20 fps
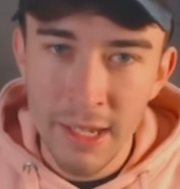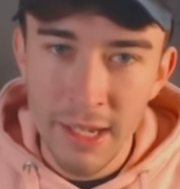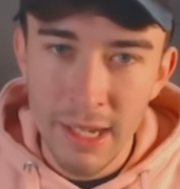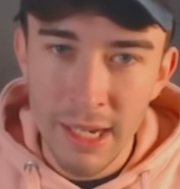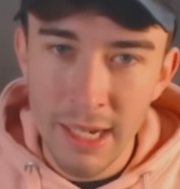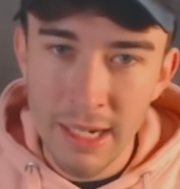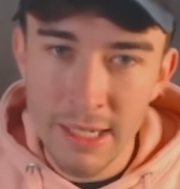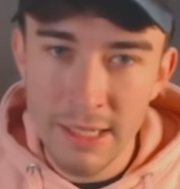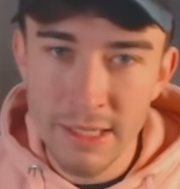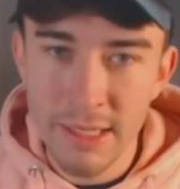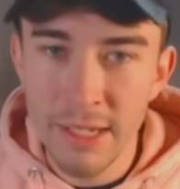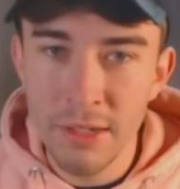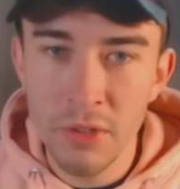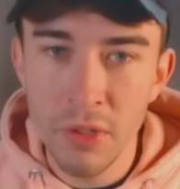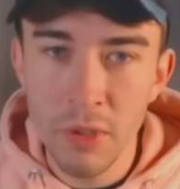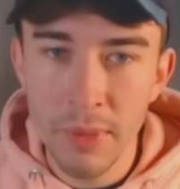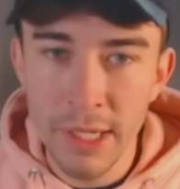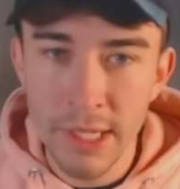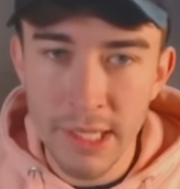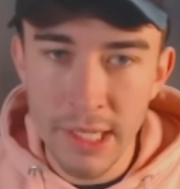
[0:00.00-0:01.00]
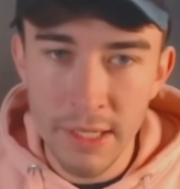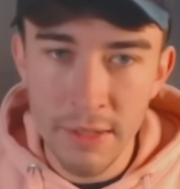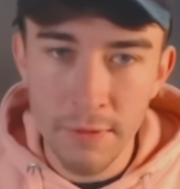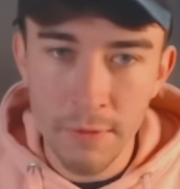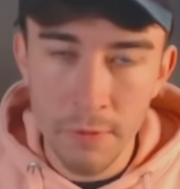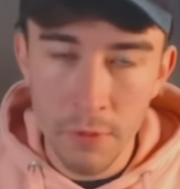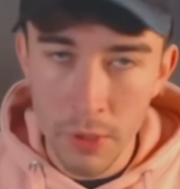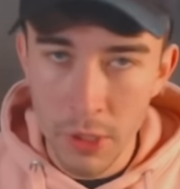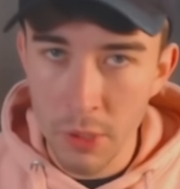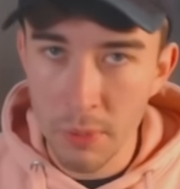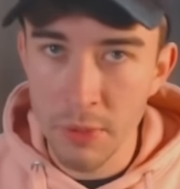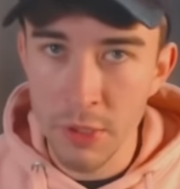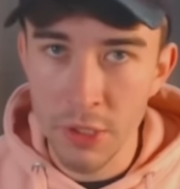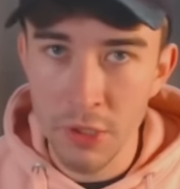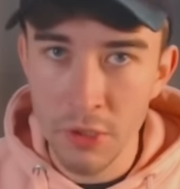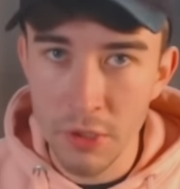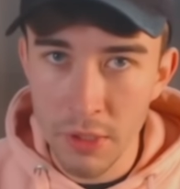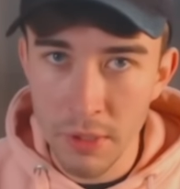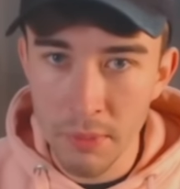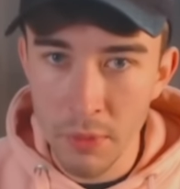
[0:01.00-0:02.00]
and it's then too easy for the
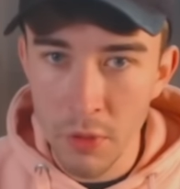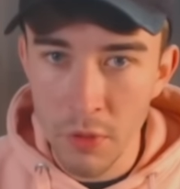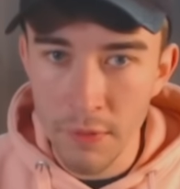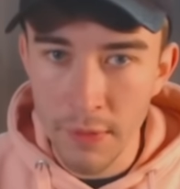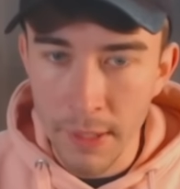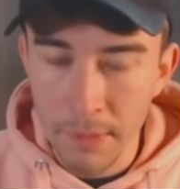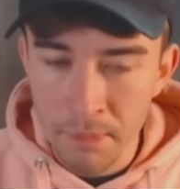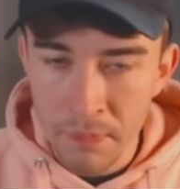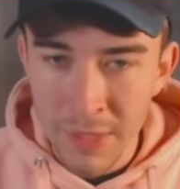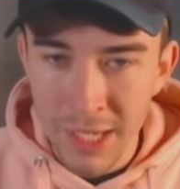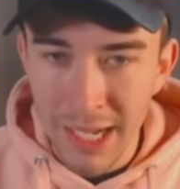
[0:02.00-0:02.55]
opposition to move it.